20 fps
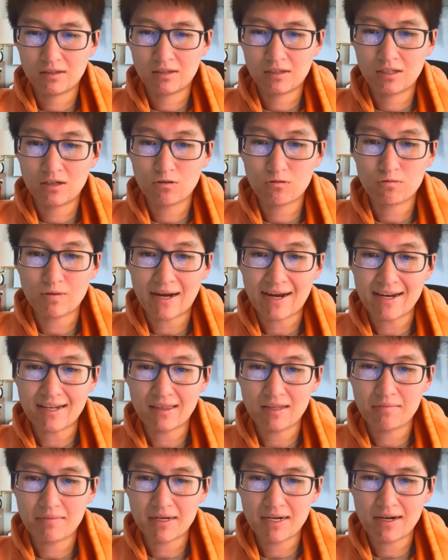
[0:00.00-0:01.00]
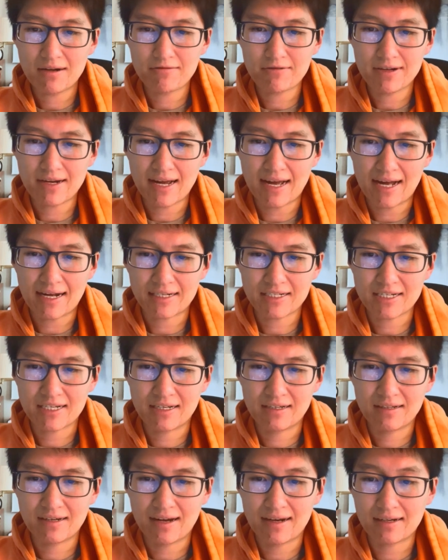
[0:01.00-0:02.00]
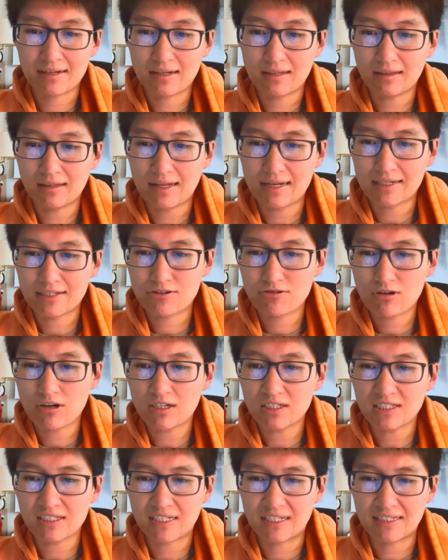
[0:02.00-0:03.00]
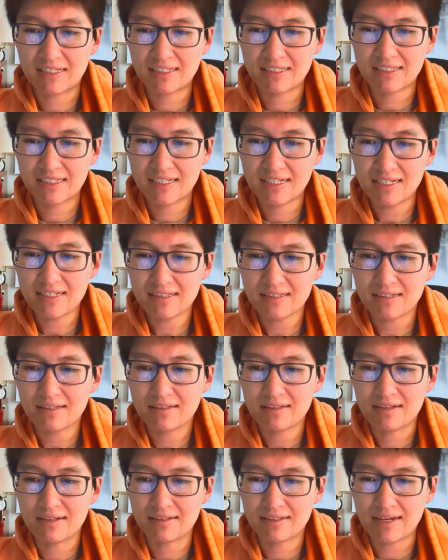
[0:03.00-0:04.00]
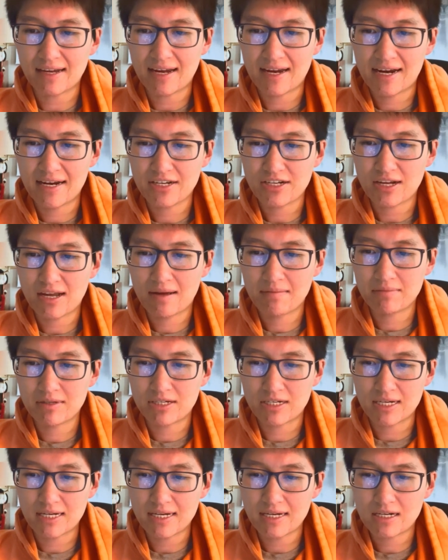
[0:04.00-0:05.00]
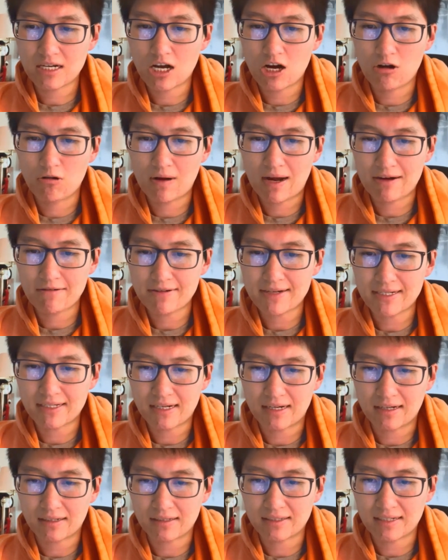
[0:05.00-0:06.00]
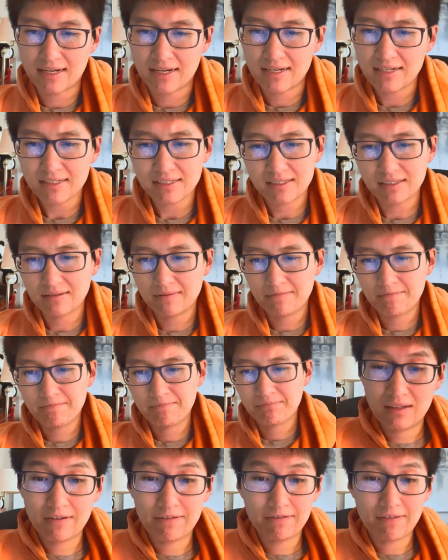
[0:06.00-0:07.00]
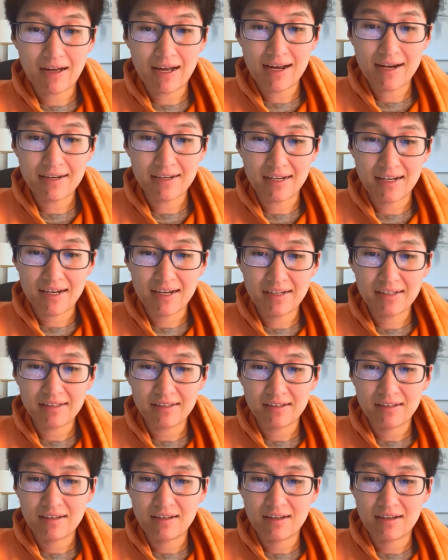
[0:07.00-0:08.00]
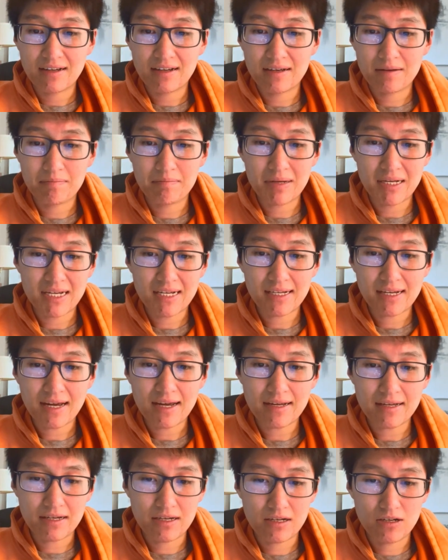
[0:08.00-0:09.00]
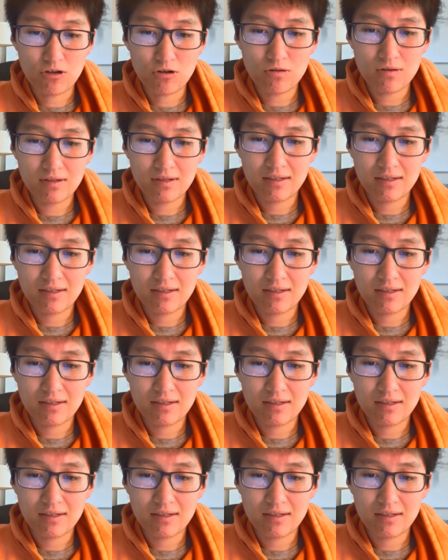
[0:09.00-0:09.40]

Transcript: The rate-limiting reaction in cholesterol synthesis is HMG-CoA reductase. The findings in PKU,